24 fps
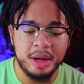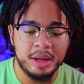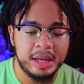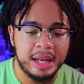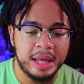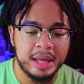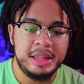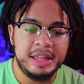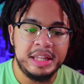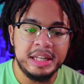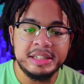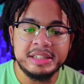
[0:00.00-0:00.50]

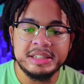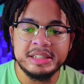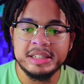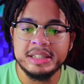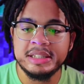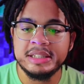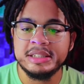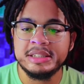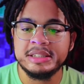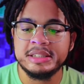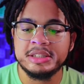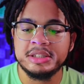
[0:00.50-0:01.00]
Like, this
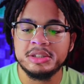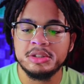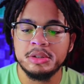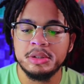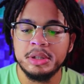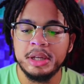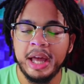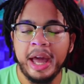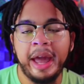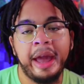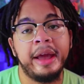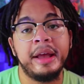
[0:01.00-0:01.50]
is
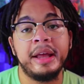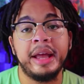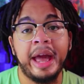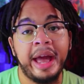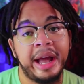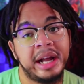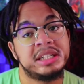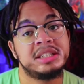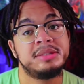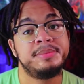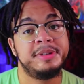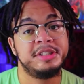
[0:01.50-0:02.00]
a
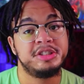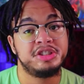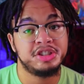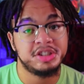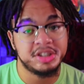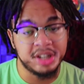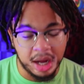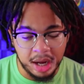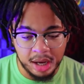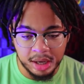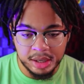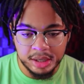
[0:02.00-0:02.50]
X-Men
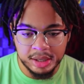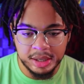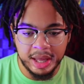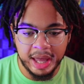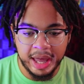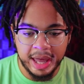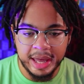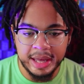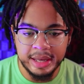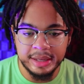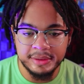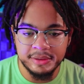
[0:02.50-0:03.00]
saga,
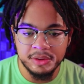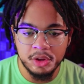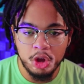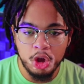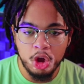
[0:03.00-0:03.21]
and